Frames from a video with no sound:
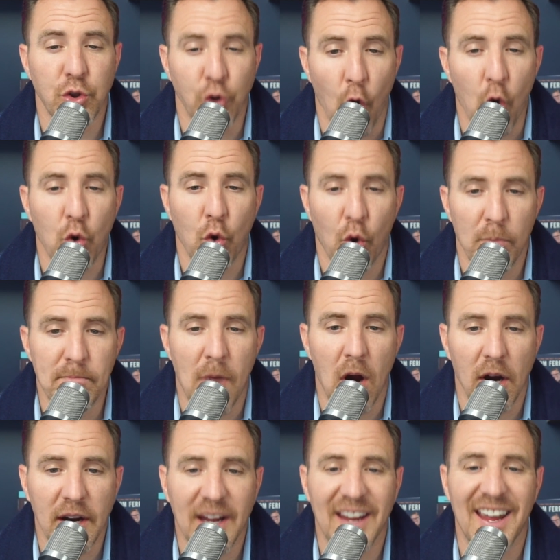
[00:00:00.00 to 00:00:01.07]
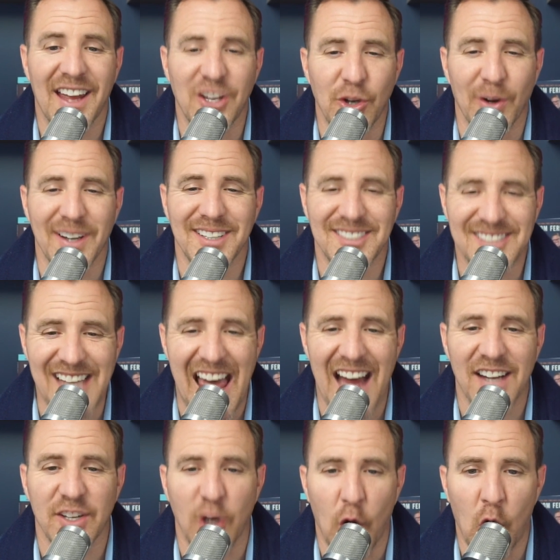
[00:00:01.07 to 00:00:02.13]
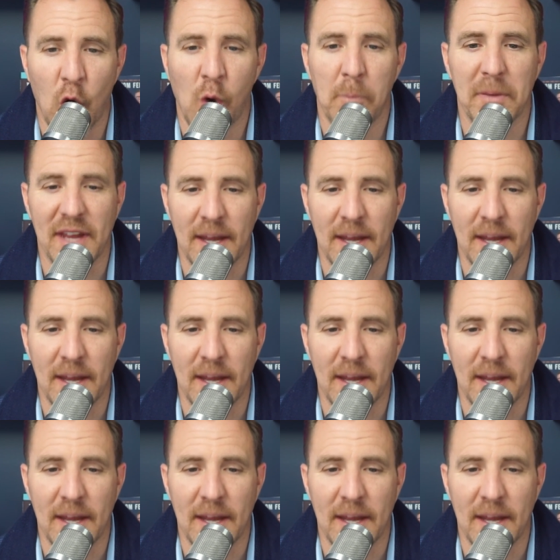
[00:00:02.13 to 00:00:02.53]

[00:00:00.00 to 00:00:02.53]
local market and your exact home